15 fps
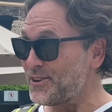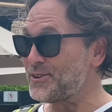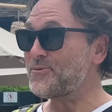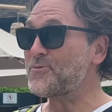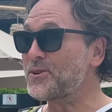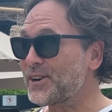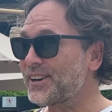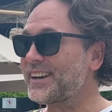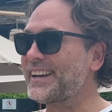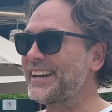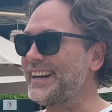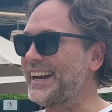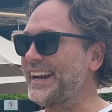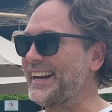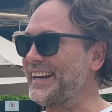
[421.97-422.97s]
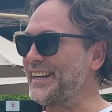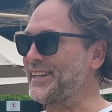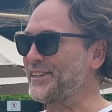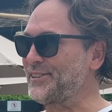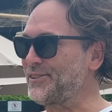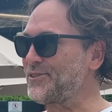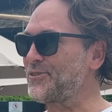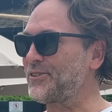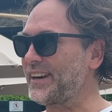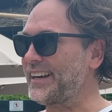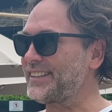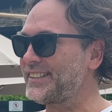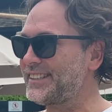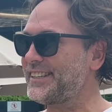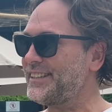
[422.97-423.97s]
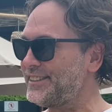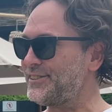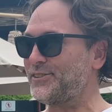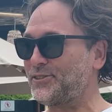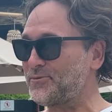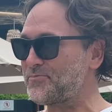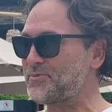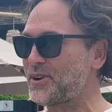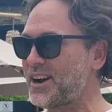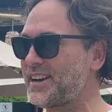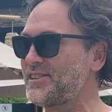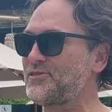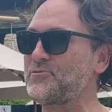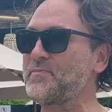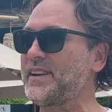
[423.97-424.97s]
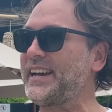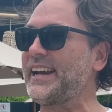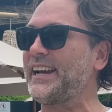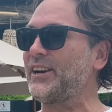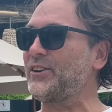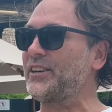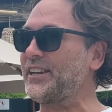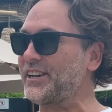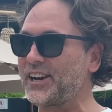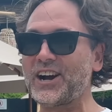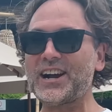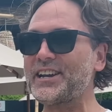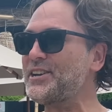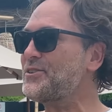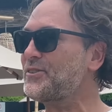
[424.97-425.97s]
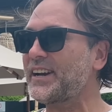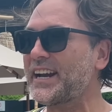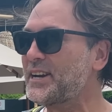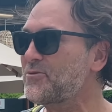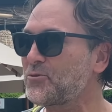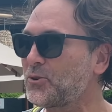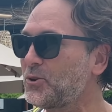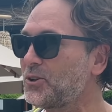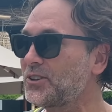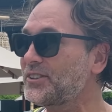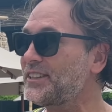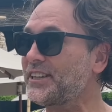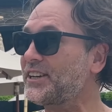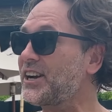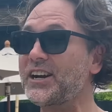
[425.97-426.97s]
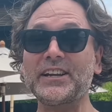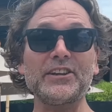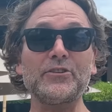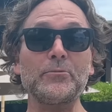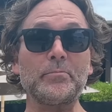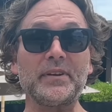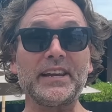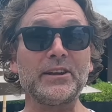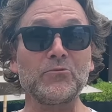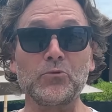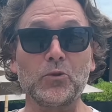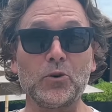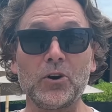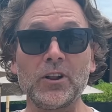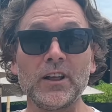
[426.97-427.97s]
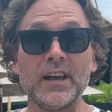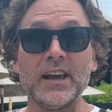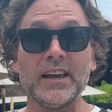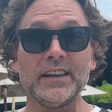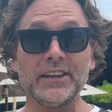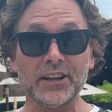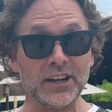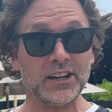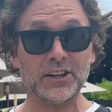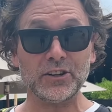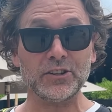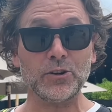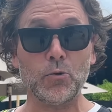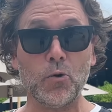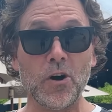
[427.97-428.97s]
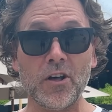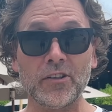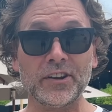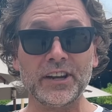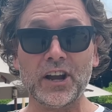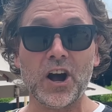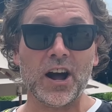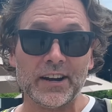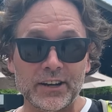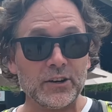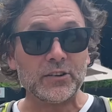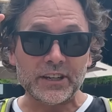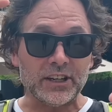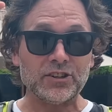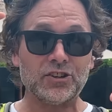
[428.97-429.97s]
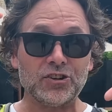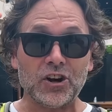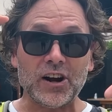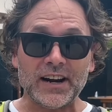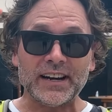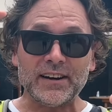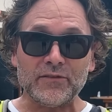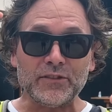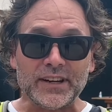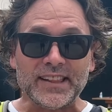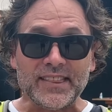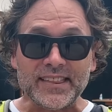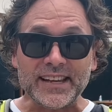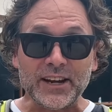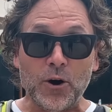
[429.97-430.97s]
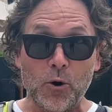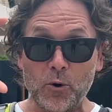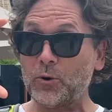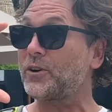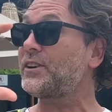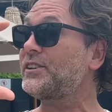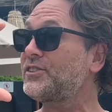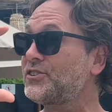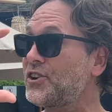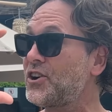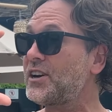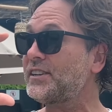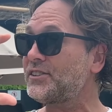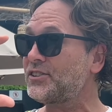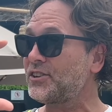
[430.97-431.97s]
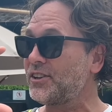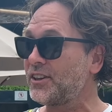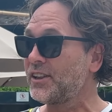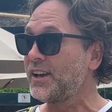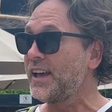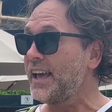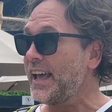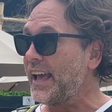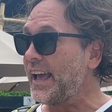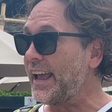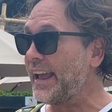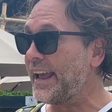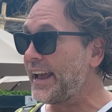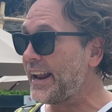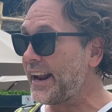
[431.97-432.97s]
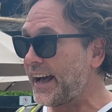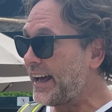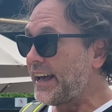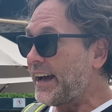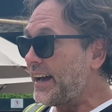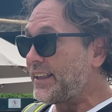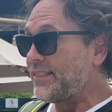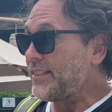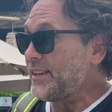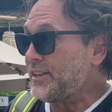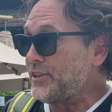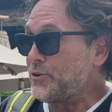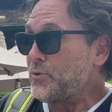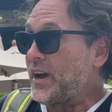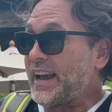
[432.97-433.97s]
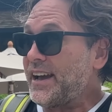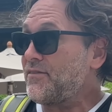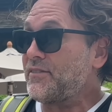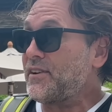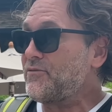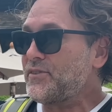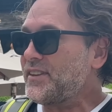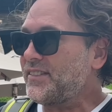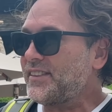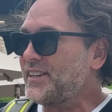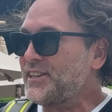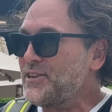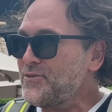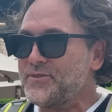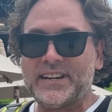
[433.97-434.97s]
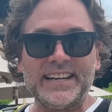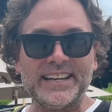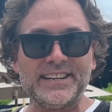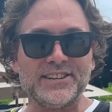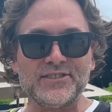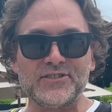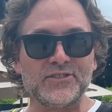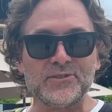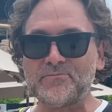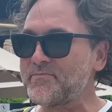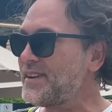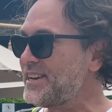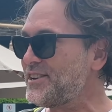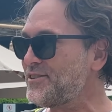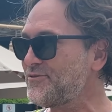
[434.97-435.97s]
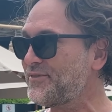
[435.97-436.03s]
Good work, Canadian Chris. You surprised me here. You got your A-roll, you got your B-roll, you got good quality audio, you shot everything horizontal, and I, I think you have everything you need to submit your